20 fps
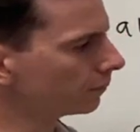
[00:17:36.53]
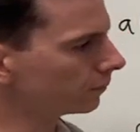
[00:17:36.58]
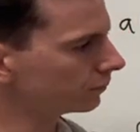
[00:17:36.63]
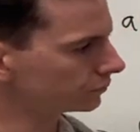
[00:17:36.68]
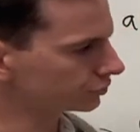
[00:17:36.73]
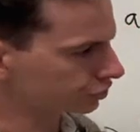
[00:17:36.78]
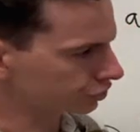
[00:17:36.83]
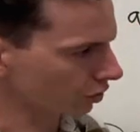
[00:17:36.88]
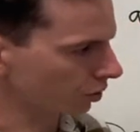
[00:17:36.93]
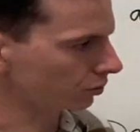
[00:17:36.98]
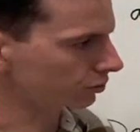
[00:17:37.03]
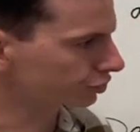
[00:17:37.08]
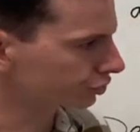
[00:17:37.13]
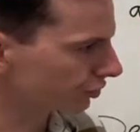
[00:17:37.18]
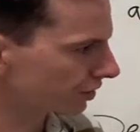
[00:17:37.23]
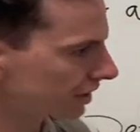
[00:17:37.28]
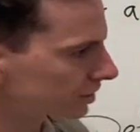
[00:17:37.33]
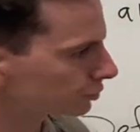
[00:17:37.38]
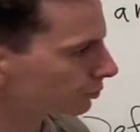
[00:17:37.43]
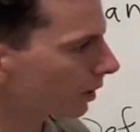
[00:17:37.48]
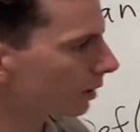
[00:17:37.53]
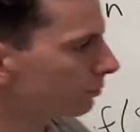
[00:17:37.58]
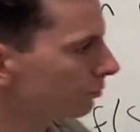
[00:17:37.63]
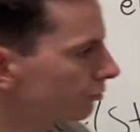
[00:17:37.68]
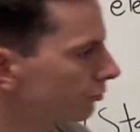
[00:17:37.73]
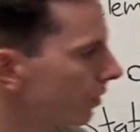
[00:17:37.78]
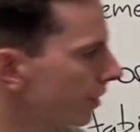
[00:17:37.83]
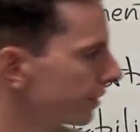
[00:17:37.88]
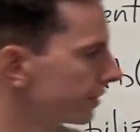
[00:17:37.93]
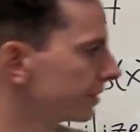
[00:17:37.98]
So that's why we're
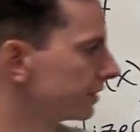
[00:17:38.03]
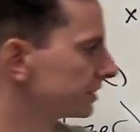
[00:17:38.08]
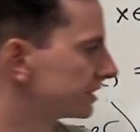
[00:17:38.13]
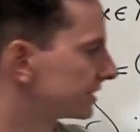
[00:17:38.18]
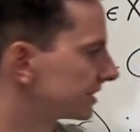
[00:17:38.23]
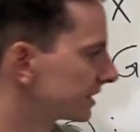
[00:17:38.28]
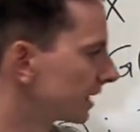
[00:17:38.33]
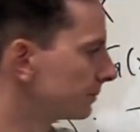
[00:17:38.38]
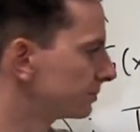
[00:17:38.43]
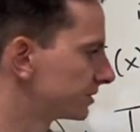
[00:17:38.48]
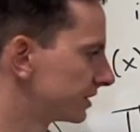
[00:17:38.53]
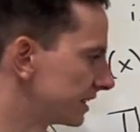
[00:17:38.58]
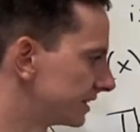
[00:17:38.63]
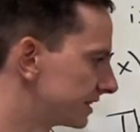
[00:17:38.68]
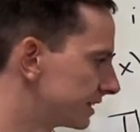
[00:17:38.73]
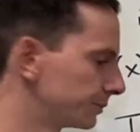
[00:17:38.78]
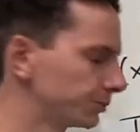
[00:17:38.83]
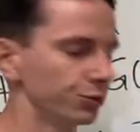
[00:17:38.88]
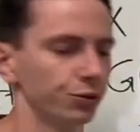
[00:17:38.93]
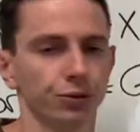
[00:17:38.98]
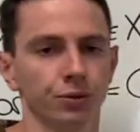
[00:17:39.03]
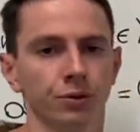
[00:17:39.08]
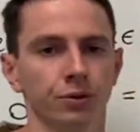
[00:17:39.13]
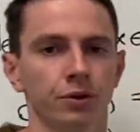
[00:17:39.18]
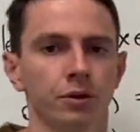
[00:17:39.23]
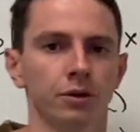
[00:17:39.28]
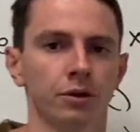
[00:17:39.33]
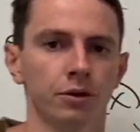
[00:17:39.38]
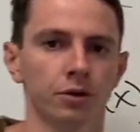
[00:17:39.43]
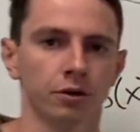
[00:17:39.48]
writing a subset symbol
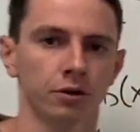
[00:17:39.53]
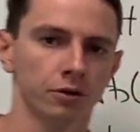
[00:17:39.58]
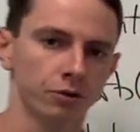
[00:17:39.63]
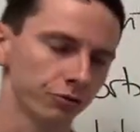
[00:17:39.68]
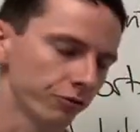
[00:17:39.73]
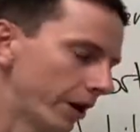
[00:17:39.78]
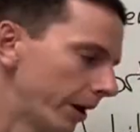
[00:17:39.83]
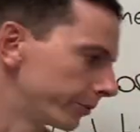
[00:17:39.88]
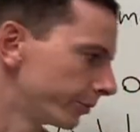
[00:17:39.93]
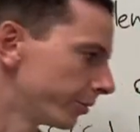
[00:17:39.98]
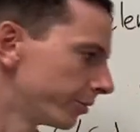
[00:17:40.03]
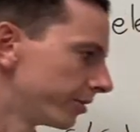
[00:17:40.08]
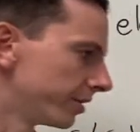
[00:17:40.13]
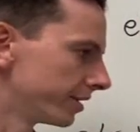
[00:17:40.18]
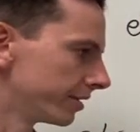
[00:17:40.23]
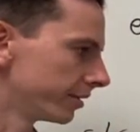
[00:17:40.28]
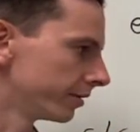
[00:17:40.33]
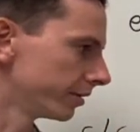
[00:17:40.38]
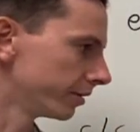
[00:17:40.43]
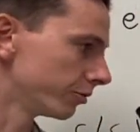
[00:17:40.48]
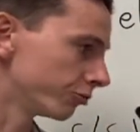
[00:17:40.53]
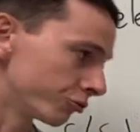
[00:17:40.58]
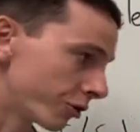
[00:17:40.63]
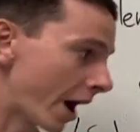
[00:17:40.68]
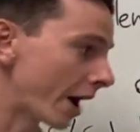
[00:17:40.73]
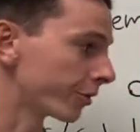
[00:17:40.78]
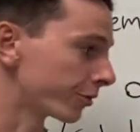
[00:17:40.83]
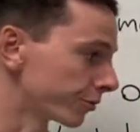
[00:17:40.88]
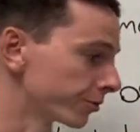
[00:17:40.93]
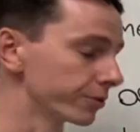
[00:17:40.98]
rather than
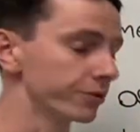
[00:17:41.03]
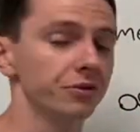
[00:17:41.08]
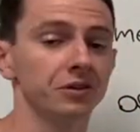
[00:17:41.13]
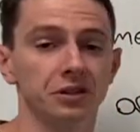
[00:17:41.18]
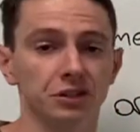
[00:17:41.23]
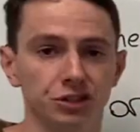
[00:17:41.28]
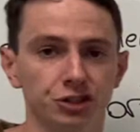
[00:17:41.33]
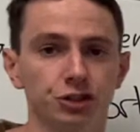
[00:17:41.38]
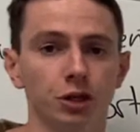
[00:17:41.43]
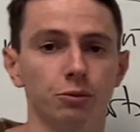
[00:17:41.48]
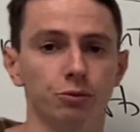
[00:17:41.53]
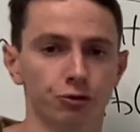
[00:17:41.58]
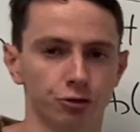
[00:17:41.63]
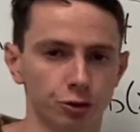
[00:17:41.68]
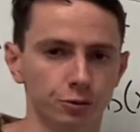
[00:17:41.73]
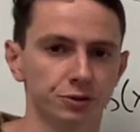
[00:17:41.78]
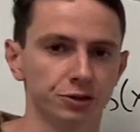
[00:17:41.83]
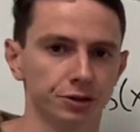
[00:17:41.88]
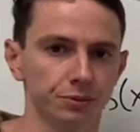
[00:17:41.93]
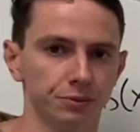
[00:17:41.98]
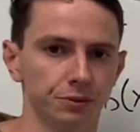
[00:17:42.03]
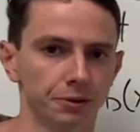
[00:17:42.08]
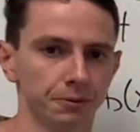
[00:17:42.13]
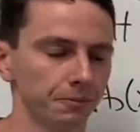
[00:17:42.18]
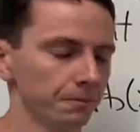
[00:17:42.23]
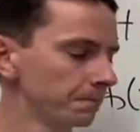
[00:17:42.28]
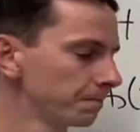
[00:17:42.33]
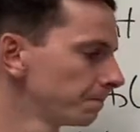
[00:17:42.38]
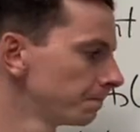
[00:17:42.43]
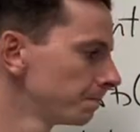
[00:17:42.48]
a subgroup symbol.
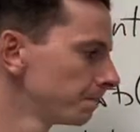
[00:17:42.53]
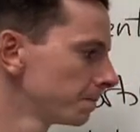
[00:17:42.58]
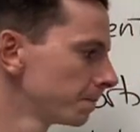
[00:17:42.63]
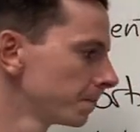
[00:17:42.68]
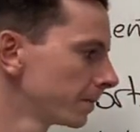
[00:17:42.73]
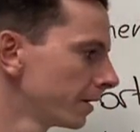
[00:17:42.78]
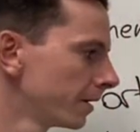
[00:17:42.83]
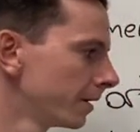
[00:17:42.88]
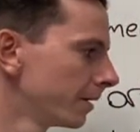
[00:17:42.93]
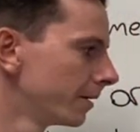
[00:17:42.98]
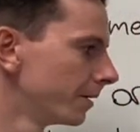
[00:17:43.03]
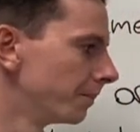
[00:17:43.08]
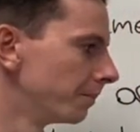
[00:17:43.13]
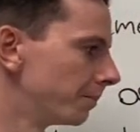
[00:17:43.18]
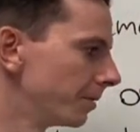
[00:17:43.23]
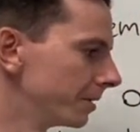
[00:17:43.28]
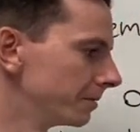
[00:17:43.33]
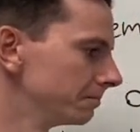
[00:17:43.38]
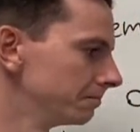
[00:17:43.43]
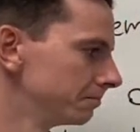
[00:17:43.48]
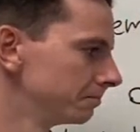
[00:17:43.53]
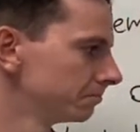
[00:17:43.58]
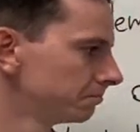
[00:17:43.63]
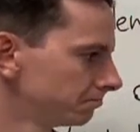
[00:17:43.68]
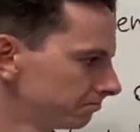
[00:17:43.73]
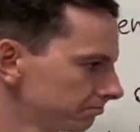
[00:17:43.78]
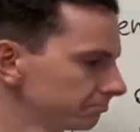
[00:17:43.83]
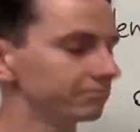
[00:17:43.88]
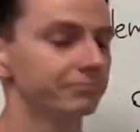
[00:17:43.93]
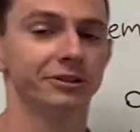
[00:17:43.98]
But
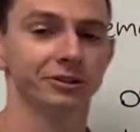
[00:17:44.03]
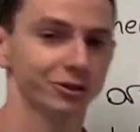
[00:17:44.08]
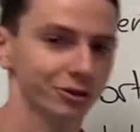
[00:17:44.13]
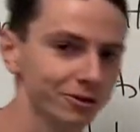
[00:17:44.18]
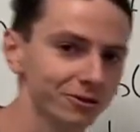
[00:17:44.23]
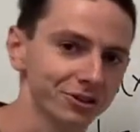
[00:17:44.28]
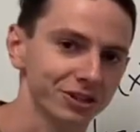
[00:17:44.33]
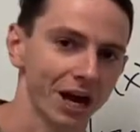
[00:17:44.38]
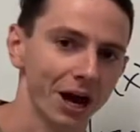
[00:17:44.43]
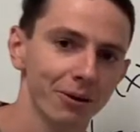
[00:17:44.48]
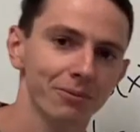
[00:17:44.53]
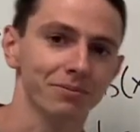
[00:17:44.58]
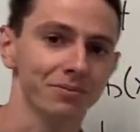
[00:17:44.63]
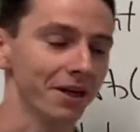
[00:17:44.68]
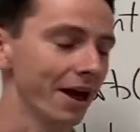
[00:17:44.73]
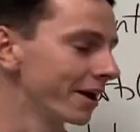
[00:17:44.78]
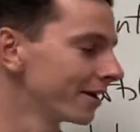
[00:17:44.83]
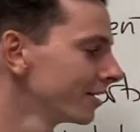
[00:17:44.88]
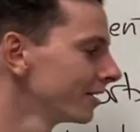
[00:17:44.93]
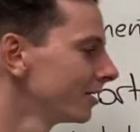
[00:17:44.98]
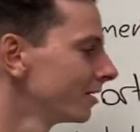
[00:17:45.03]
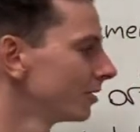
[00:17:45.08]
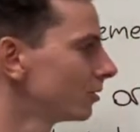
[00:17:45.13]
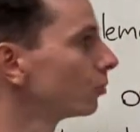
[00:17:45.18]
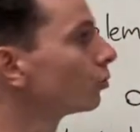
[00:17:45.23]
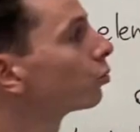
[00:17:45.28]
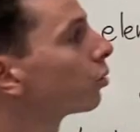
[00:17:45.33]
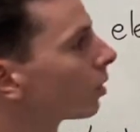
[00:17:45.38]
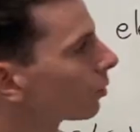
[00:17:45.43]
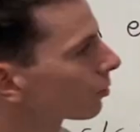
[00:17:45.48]
turns out that
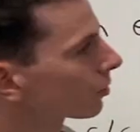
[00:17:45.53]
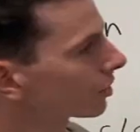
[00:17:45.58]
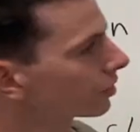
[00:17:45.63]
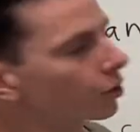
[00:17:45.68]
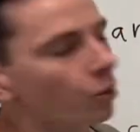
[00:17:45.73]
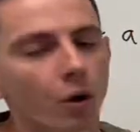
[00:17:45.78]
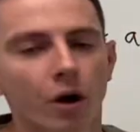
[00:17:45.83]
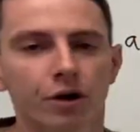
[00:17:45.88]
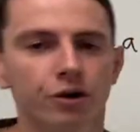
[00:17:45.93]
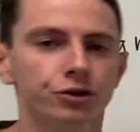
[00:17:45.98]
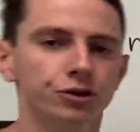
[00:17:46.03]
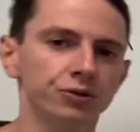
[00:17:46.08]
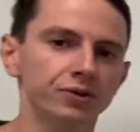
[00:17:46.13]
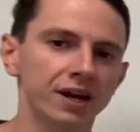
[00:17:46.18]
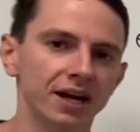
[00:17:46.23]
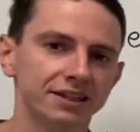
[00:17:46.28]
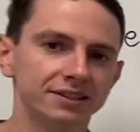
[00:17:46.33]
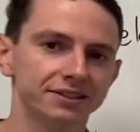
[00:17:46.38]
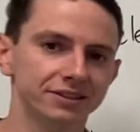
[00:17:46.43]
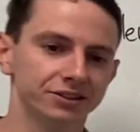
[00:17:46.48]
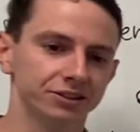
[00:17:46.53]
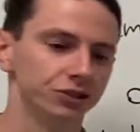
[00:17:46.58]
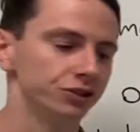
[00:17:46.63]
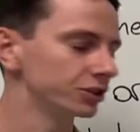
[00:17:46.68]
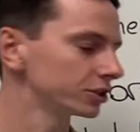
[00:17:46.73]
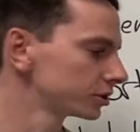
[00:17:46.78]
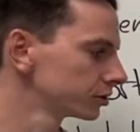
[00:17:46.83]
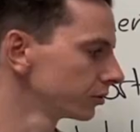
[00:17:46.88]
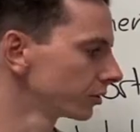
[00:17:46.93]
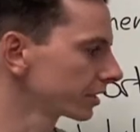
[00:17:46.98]
what we're gonna wanna do next is to
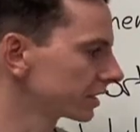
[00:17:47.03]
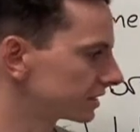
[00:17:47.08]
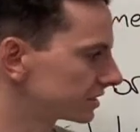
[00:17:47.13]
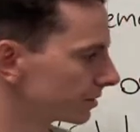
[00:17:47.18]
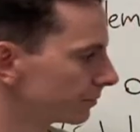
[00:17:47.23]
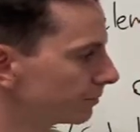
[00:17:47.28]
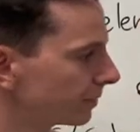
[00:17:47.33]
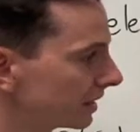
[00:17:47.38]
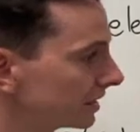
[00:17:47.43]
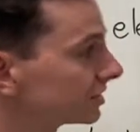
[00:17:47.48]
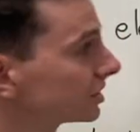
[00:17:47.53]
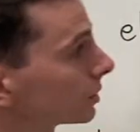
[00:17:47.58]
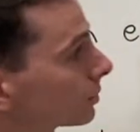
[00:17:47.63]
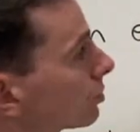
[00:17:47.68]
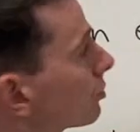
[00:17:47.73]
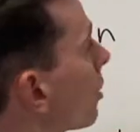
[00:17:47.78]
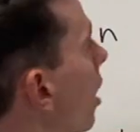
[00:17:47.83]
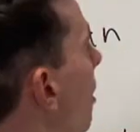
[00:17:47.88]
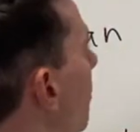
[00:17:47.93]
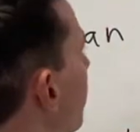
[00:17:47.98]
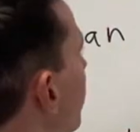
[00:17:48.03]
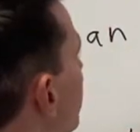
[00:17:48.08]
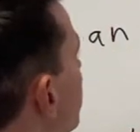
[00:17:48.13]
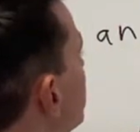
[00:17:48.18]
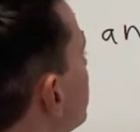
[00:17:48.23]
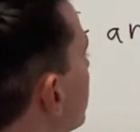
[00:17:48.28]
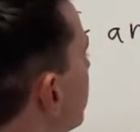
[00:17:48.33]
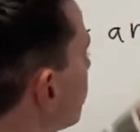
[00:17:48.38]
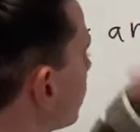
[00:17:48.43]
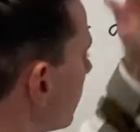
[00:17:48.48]
just look at some basic
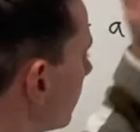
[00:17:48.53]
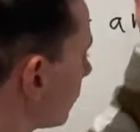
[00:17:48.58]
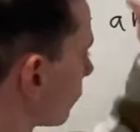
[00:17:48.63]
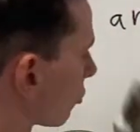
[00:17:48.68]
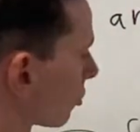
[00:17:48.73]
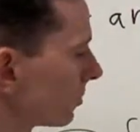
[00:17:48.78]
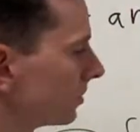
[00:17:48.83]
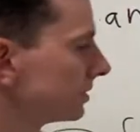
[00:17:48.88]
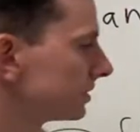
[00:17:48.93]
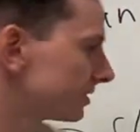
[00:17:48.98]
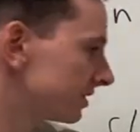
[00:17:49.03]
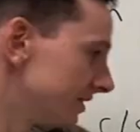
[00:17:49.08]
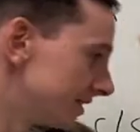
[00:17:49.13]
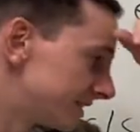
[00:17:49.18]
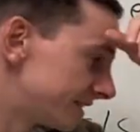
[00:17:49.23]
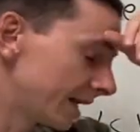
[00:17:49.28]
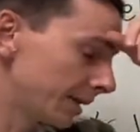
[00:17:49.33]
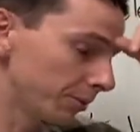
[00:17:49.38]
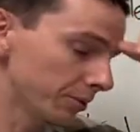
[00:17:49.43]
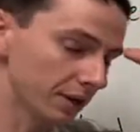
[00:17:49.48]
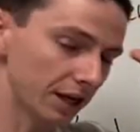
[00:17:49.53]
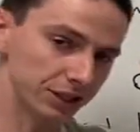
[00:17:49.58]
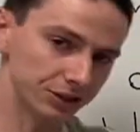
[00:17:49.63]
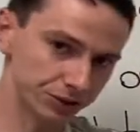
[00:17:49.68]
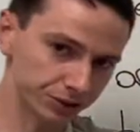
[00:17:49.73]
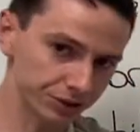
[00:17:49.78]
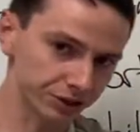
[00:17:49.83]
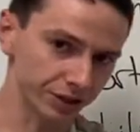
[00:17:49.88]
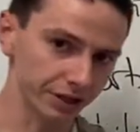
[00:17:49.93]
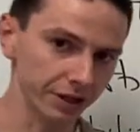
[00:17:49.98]
properties of orbits and
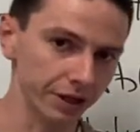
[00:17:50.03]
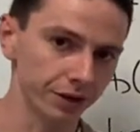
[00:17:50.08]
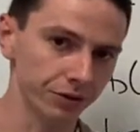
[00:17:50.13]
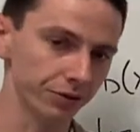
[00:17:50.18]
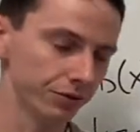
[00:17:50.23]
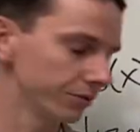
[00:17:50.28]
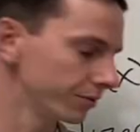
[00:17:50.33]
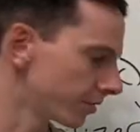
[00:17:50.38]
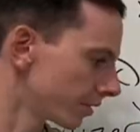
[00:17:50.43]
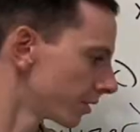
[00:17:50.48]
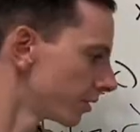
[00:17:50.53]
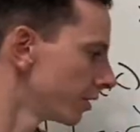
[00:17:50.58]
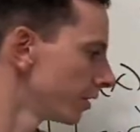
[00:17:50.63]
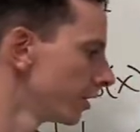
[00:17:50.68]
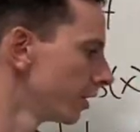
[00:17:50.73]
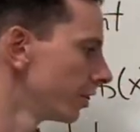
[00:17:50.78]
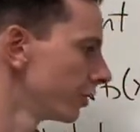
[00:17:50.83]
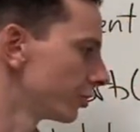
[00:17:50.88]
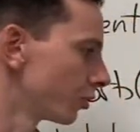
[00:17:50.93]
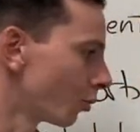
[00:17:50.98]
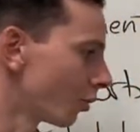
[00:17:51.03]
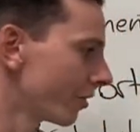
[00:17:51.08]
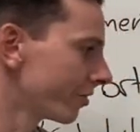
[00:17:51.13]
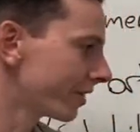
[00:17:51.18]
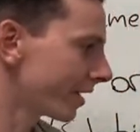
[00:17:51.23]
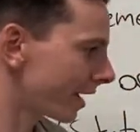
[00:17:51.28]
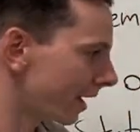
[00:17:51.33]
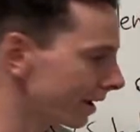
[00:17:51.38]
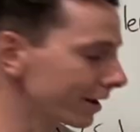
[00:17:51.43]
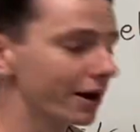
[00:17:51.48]
stabilizers. And the one
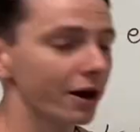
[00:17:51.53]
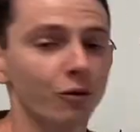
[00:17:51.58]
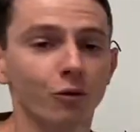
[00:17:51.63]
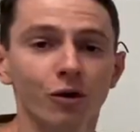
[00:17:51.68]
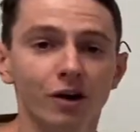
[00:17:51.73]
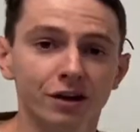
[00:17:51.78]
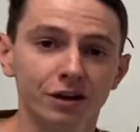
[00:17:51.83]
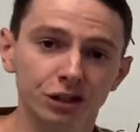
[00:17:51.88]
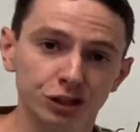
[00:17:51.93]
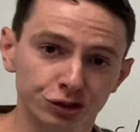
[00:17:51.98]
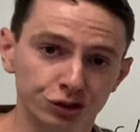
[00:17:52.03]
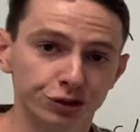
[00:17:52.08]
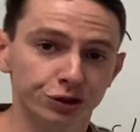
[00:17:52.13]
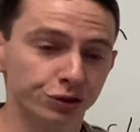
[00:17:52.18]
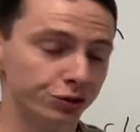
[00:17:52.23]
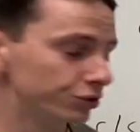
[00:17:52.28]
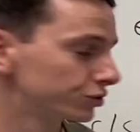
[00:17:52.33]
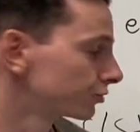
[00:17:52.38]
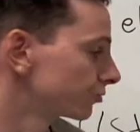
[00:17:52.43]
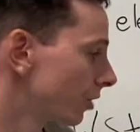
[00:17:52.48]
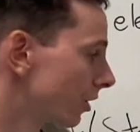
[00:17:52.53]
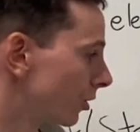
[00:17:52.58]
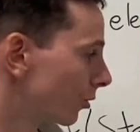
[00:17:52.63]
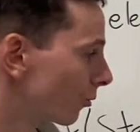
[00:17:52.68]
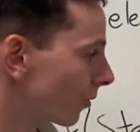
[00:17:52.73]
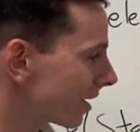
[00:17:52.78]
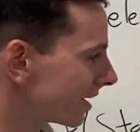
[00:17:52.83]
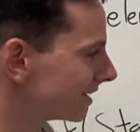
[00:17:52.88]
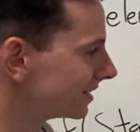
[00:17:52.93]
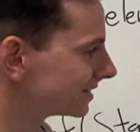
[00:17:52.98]
that I wanna introduce right
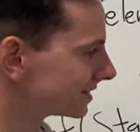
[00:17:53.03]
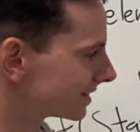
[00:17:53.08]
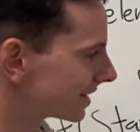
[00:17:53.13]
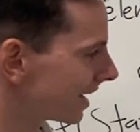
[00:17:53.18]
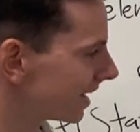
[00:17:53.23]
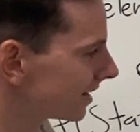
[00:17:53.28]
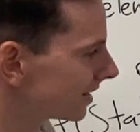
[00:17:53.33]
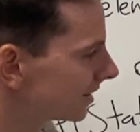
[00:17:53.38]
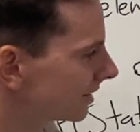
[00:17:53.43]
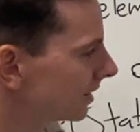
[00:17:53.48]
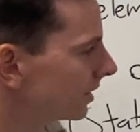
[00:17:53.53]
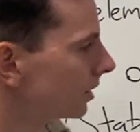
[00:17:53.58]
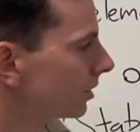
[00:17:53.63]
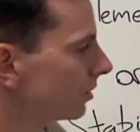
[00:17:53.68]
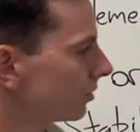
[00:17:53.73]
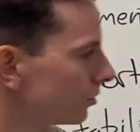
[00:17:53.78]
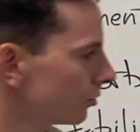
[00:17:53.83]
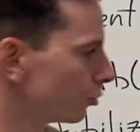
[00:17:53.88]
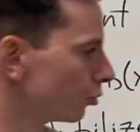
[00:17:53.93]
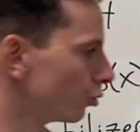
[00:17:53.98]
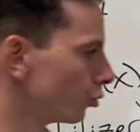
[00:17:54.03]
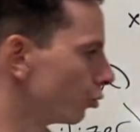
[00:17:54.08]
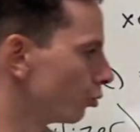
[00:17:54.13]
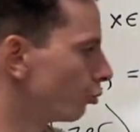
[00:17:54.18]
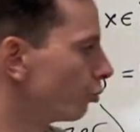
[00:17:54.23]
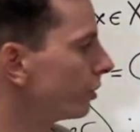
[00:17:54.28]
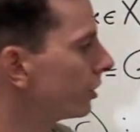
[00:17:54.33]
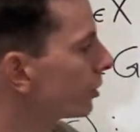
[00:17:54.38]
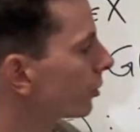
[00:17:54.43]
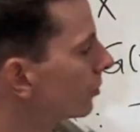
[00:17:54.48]
away is that
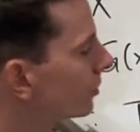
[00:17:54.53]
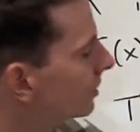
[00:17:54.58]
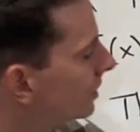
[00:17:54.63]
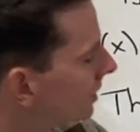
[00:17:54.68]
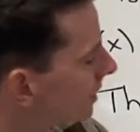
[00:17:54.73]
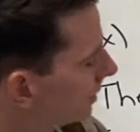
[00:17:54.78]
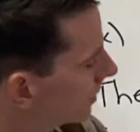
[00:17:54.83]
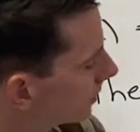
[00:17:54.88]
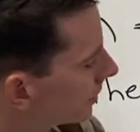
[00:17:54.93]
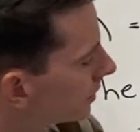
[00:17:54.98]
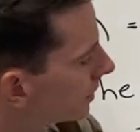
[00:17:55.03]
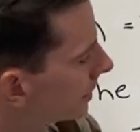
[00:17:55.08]
we don't